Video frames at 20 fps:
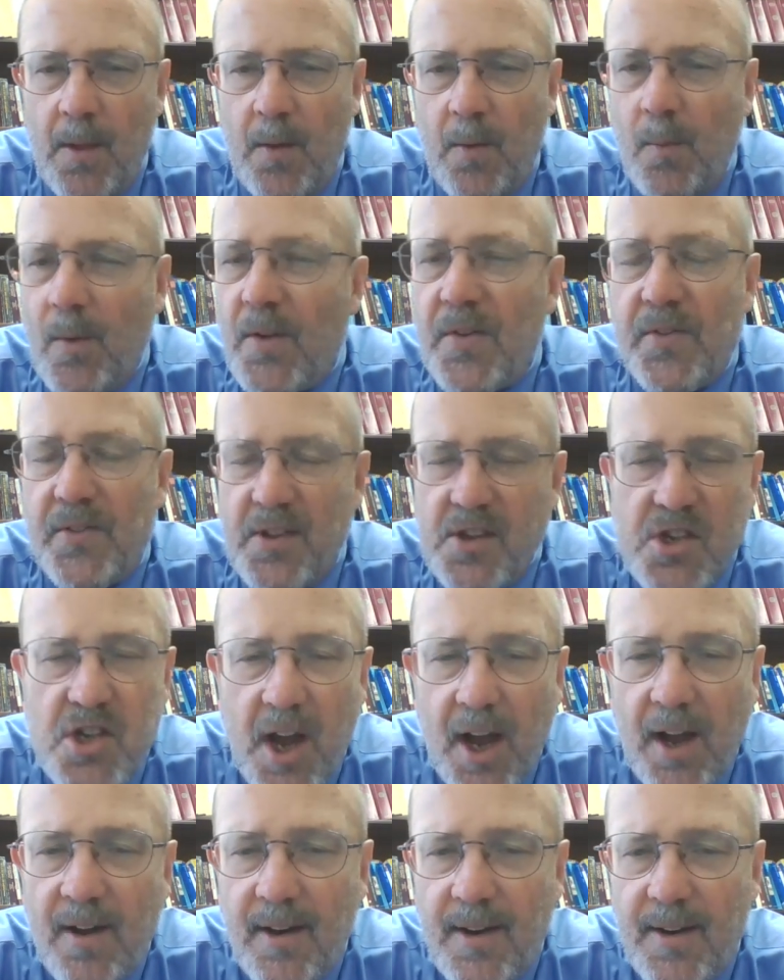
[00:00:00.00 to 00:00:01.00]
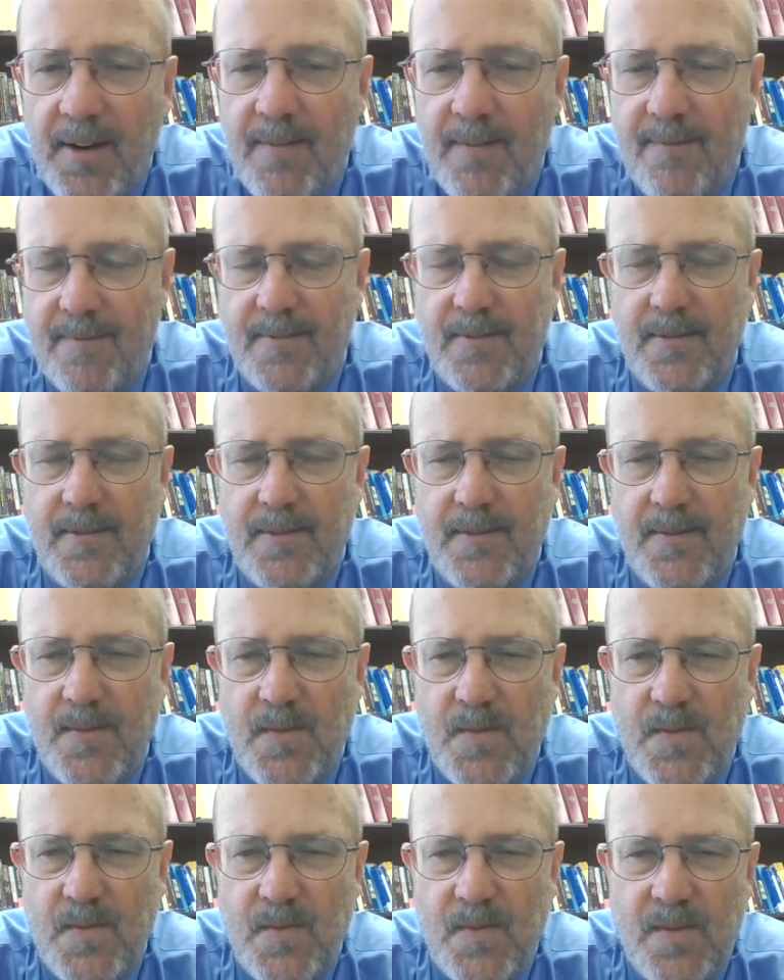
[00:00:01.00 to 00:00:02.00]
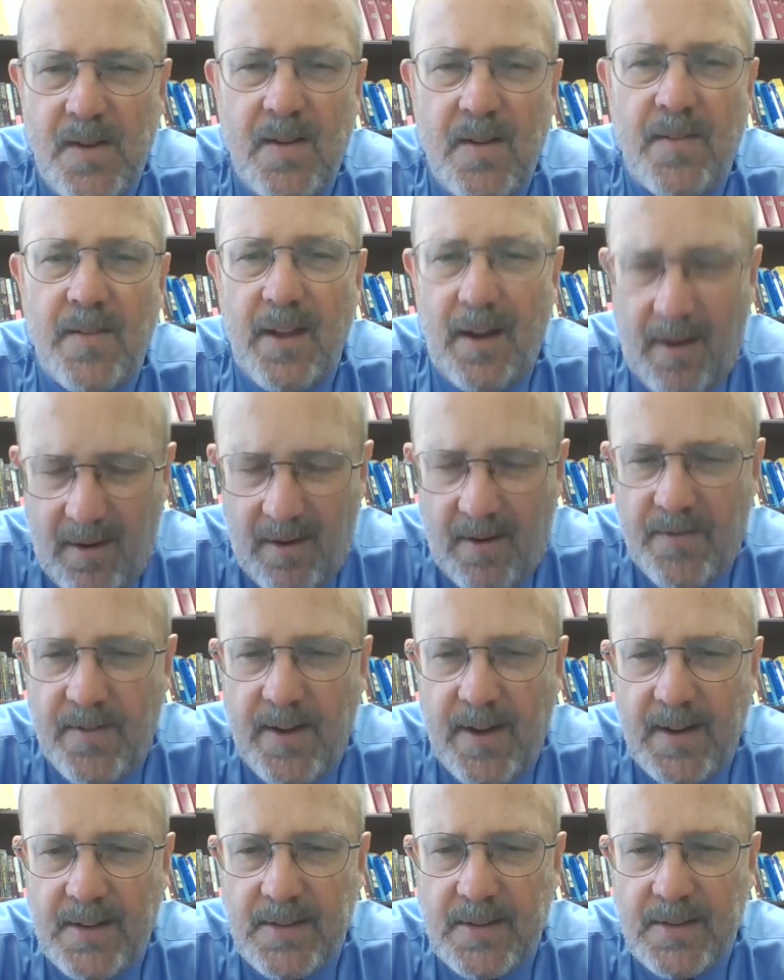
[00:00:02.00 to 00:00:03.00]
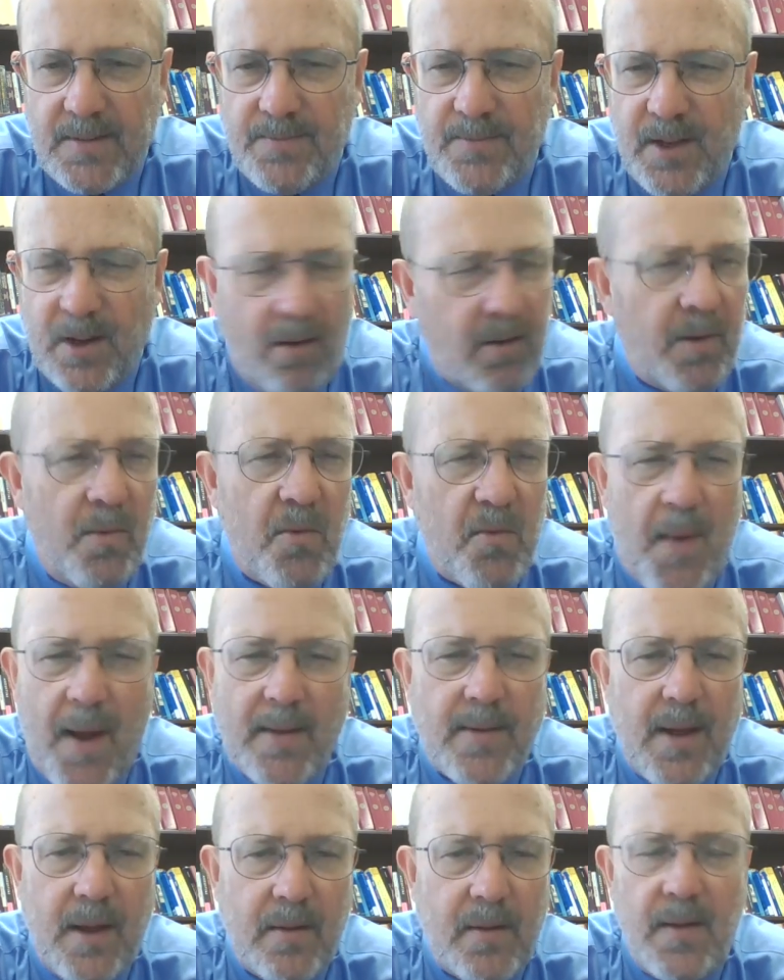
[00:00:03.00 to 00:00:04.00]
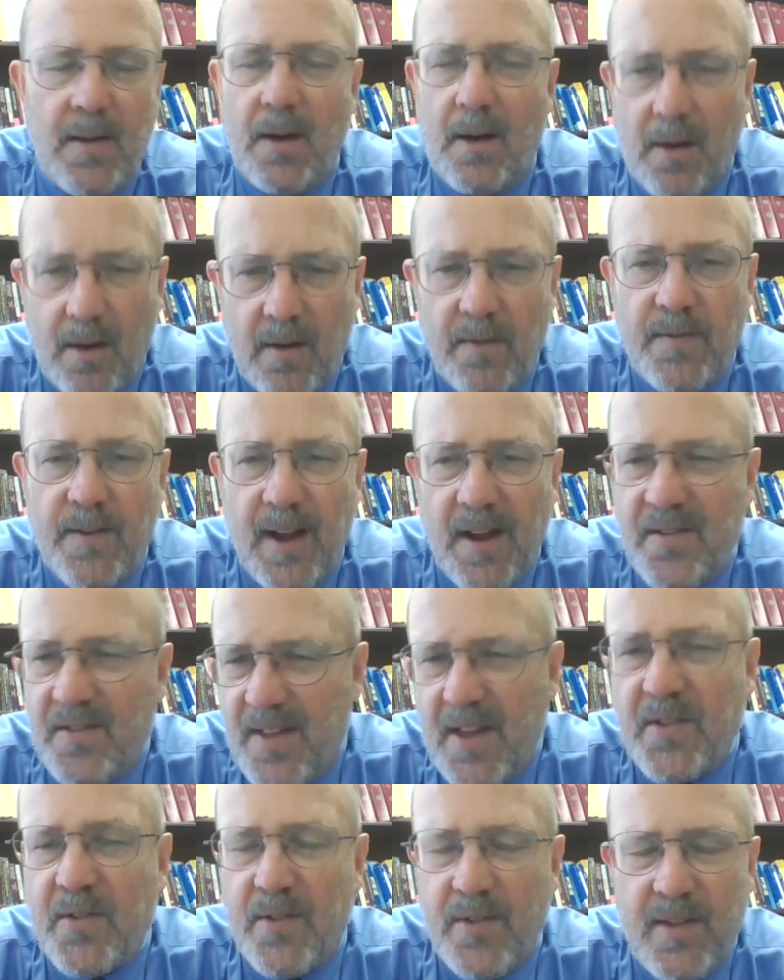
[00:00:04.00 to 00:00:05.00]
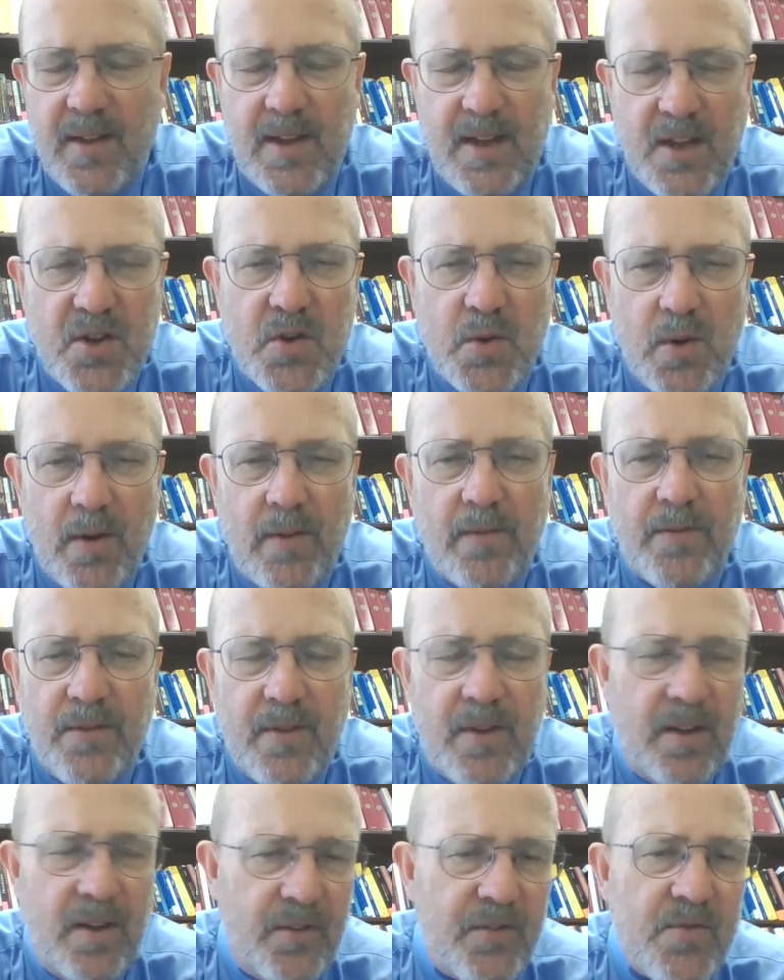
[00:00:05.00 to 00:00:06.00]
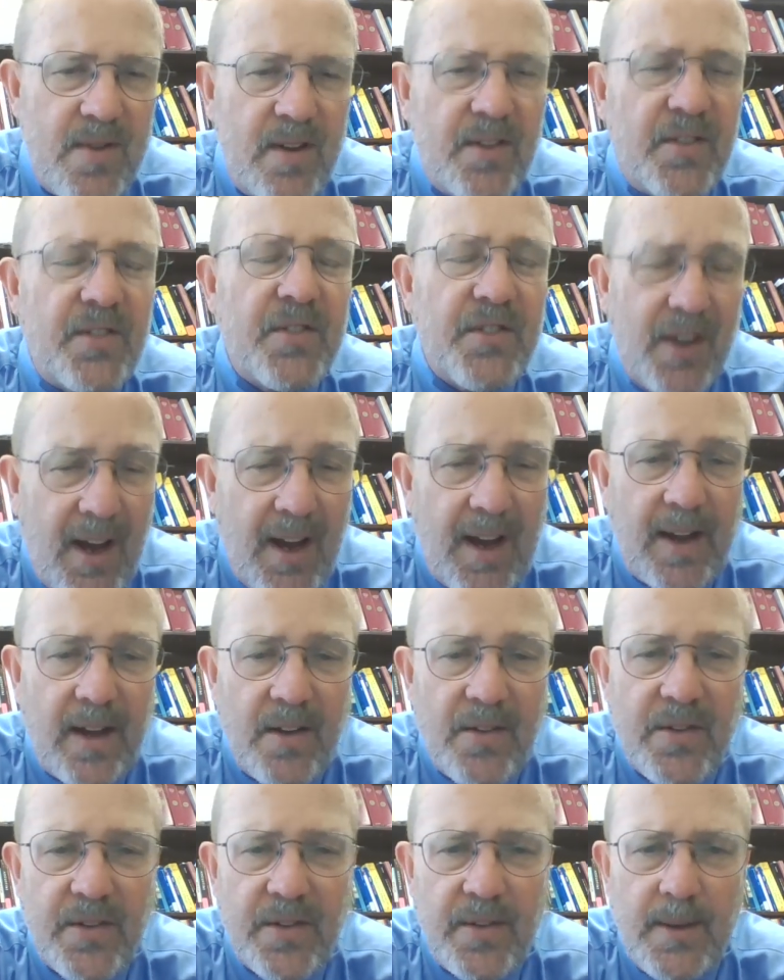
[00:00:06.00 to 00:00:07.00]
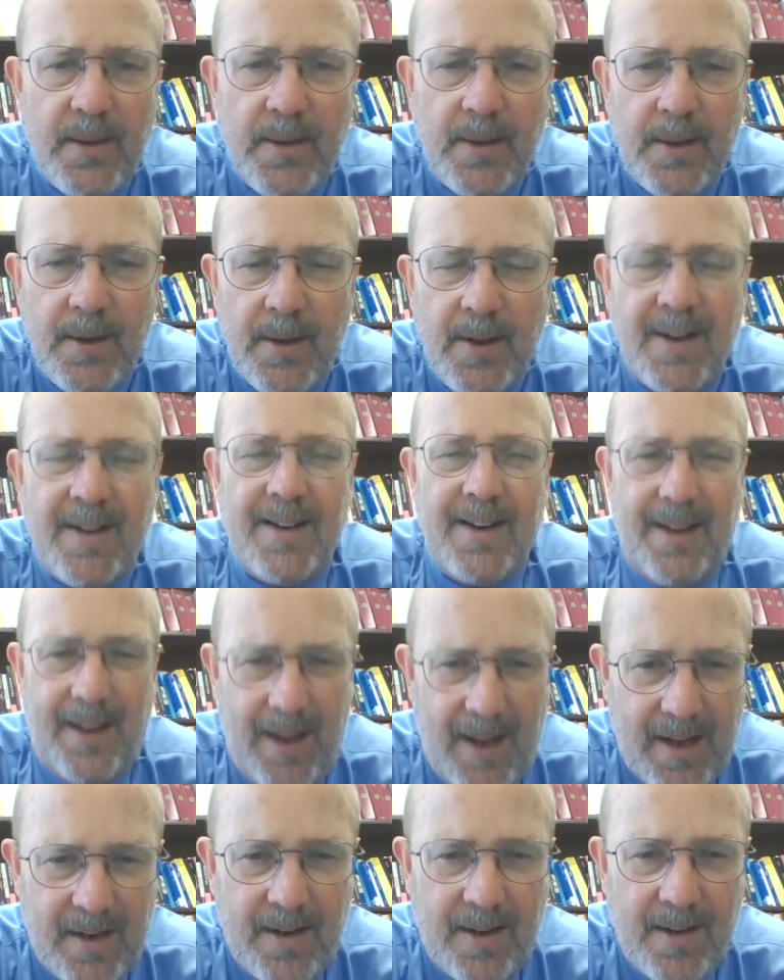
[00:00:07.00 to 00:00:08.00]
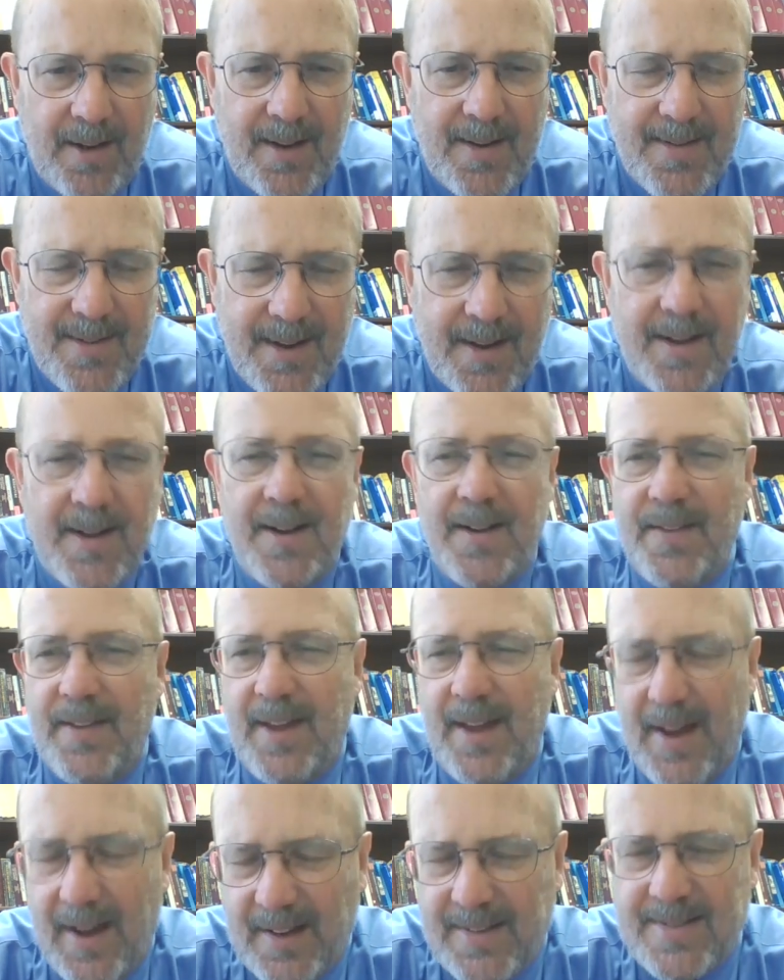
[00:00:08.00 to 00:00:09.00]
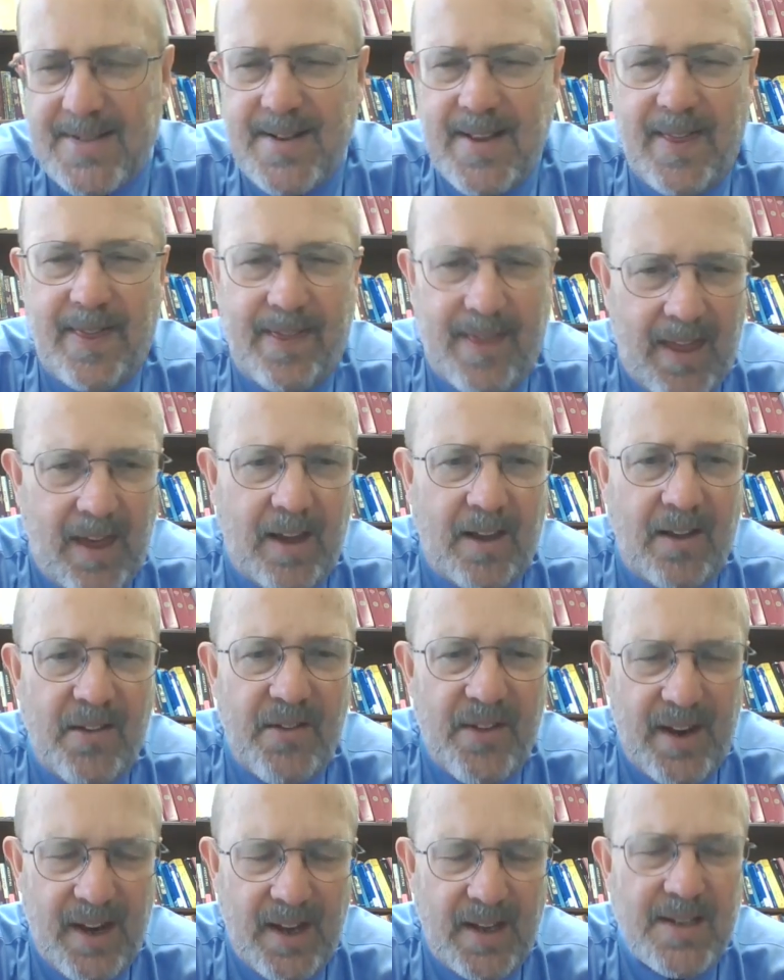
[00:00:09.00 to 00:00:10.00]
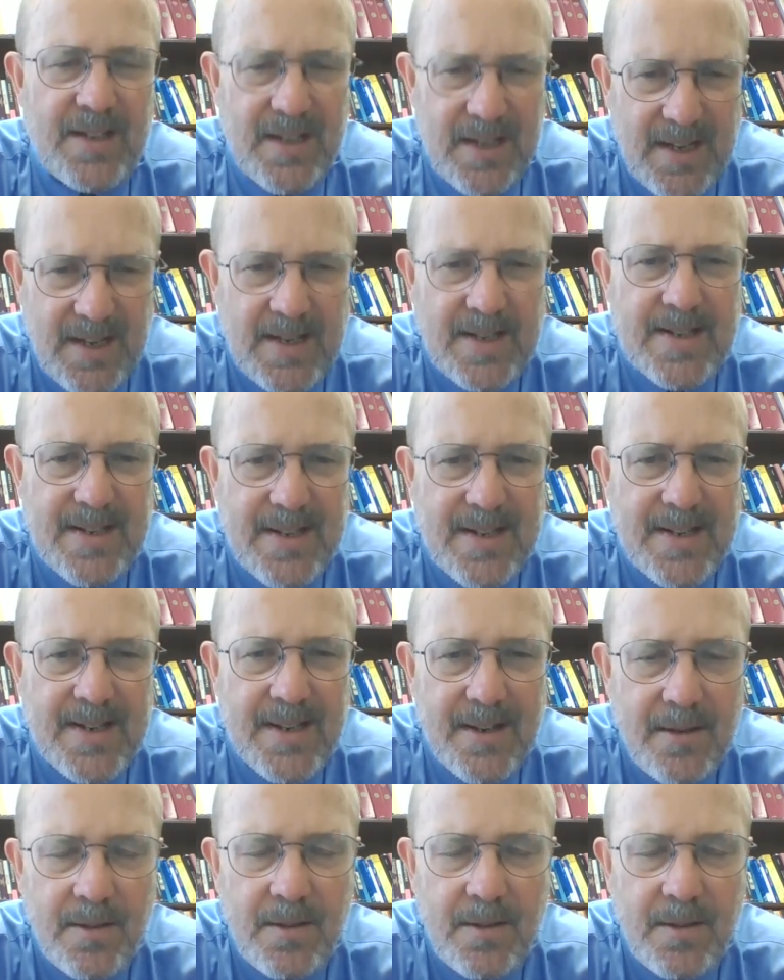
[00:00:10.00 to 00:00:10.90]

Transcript: What's the check on it? The artifacts. It all comes back down to the artifacts. And that's the issue of history as science. Analyzing the extant things that exist.